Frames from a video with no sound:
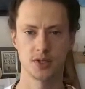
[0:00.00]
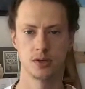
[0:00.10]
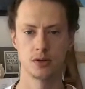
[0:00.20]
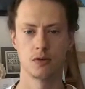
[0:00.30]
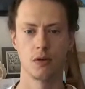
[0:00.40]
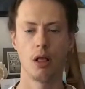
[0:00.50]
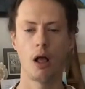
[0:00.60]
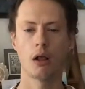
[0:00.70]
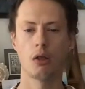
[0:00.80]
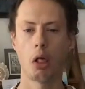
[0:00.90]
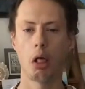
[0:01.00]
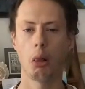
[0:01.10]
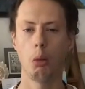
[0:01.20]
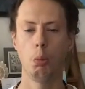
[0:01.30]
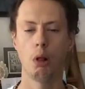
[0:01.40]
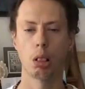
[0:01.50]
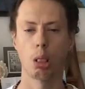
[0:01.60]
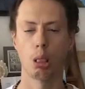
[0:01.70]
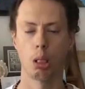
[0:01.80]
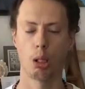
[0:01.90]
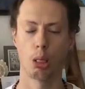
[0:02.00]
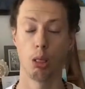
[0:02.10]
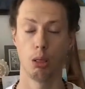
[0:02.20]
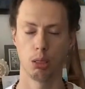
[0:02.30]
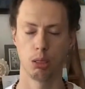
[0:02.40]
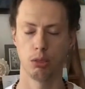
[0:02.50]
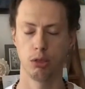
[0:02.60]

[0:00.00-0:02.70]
Just relax all the muscles,